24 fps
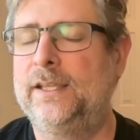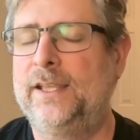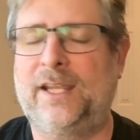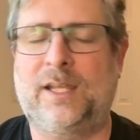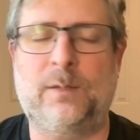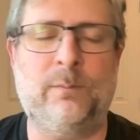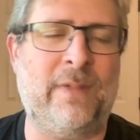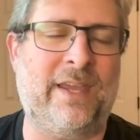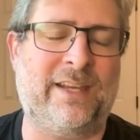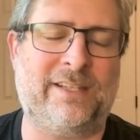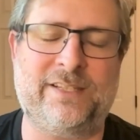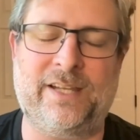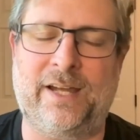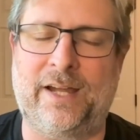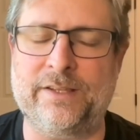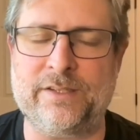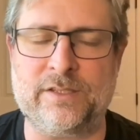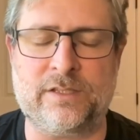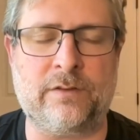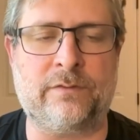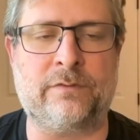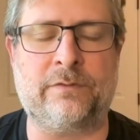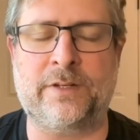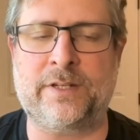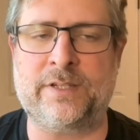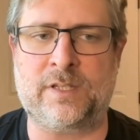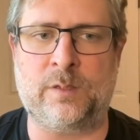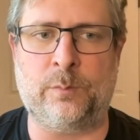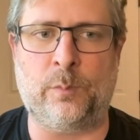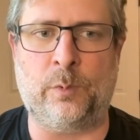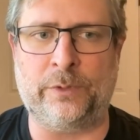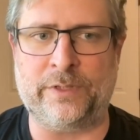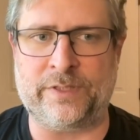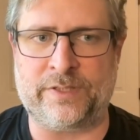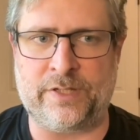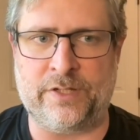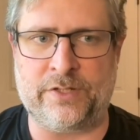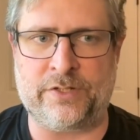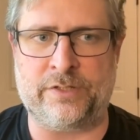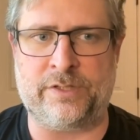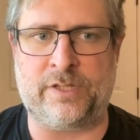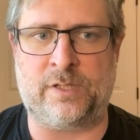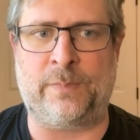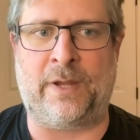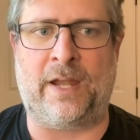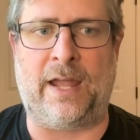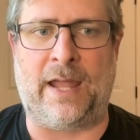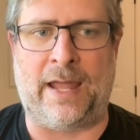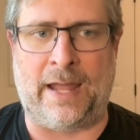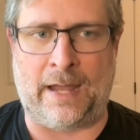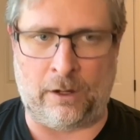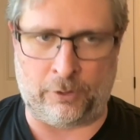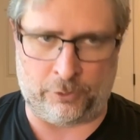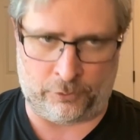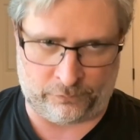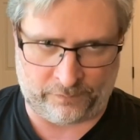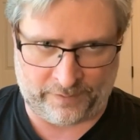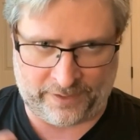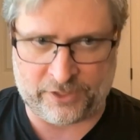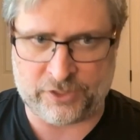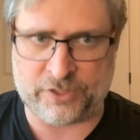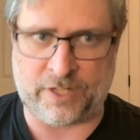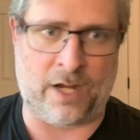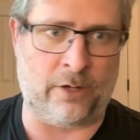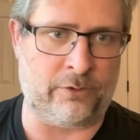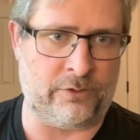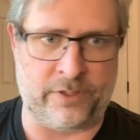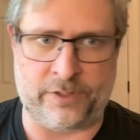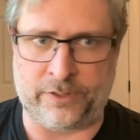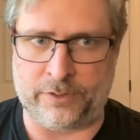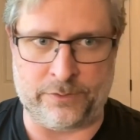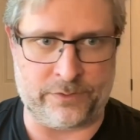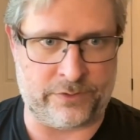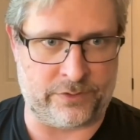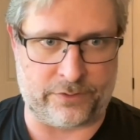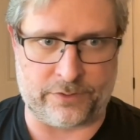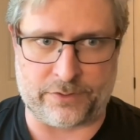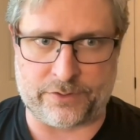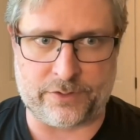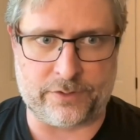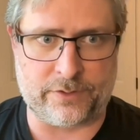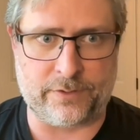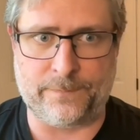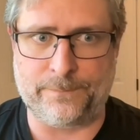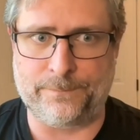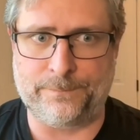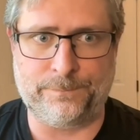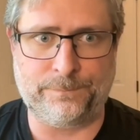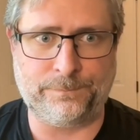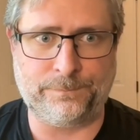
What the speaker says: It can make tons of reasonable decisions about how to reach out to users.